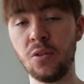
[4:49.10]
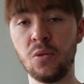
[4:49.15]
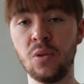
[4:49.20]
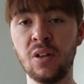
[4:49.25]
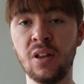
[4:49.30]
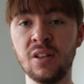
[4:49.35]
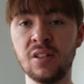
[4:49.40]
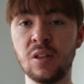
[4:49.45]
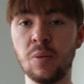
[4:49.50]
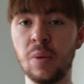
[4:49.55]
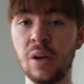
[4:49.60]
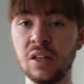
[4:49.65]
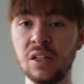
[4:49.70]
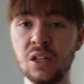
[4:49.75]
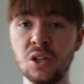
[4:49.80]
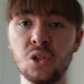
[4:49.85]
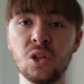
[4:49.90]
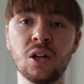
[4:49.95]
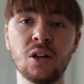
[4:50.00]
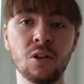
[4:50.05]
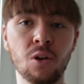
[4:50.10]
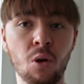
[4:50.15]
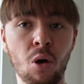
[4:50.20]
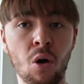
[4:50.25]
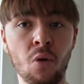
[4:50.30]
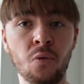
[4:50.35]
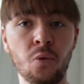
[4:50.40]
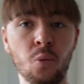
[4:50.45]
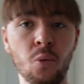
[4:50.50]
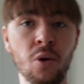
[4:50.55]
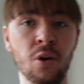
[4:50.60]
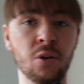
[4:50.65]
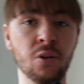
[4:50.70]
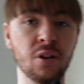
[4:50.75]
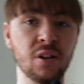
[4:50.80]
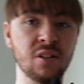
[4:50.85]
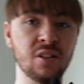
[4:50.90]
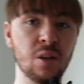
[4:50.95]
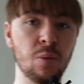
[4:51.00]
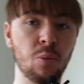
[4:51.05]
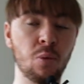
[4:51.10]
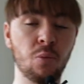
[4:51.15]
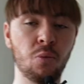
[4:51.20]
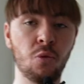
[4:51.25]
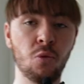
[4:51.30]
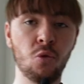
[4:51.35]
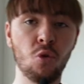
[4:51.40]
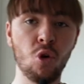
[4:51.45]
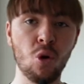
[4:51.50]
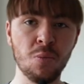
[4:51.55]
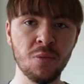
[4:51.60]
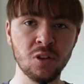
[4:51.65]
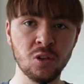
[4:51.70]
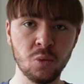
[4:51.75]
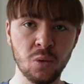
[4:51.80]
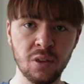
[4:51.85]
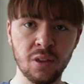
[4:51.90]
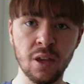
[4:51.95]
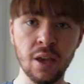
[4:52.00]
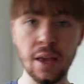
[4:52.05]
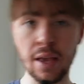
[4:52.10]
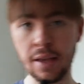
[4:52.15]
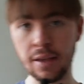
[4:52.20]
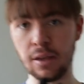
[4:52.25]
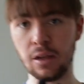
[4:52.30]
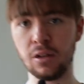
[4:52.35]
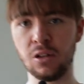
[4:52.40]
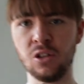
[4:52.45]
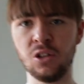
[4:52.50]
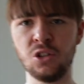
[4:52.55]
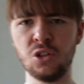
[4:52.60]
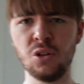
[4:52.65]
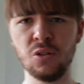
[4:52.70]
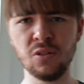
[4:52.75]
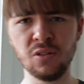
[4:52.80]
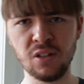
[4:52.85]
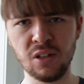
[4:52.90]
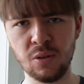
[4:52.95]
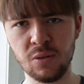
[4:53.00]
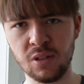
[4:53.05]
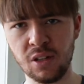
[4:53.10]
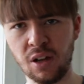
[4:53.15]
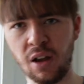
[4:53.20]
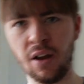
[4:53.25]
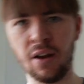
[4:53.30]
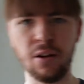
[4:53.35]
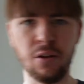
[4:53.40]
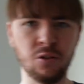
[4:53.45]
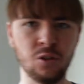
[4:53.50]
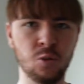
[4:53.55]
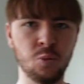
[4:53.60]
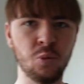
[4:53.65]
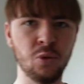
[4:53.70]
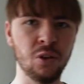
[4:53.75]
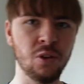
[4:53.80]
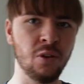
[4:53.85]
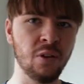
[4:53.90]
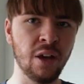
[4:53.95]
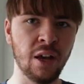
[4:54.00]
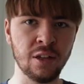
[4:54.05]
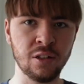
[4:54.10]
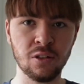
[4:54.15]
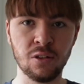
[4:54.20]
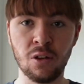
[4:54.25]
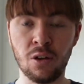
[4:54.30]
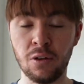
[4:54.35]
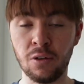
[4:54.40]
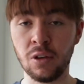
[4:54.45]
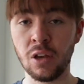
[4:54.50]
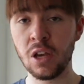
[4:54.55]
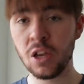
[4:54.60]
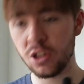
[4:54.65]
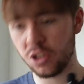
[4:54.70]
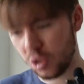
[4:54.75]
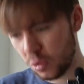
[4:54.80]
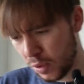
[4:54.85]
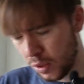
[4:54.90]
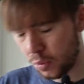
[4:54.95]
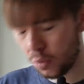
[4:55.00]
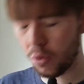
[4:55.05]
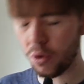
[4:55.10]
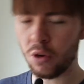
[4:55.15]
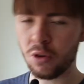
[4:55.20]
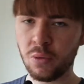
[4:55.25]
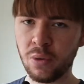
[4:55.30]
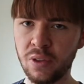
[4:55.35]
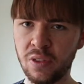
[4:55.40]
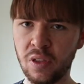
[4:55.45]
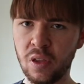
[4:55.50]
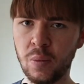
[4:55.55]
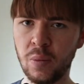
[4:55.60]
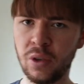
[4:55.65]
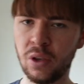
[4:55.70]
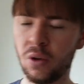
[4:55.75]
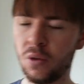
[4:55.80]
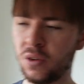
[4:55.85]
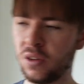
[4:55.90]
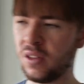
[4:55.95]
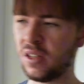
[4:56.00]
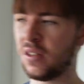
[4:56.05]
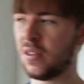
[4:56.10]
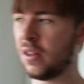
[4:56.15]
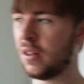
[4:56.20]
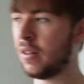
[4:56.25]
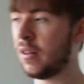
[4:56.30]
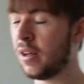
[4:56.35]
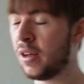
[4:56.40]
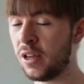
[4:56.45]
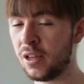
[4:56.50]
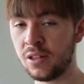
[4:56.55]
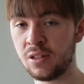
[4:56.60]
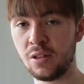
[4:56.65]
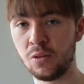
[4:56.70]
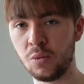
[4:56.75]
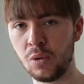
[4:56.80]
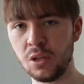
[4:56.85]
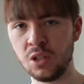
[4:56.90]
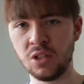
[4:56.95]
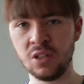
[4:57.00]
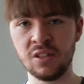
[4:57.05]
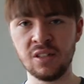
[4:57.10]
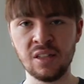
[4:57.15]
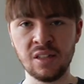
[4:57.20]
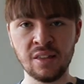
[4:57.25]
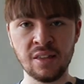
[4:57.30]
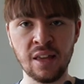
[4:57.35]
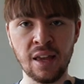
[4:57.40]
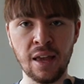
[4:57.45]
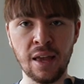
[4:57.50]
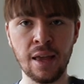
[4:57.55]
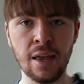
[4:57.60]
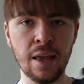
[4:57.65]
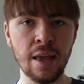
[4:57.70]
realize that my teacher had to go off and work on a separate performance with younger students, and he was like, alright, I'll just bring you guys along. So we'd walk with him and go to the other class, and we'd just sit there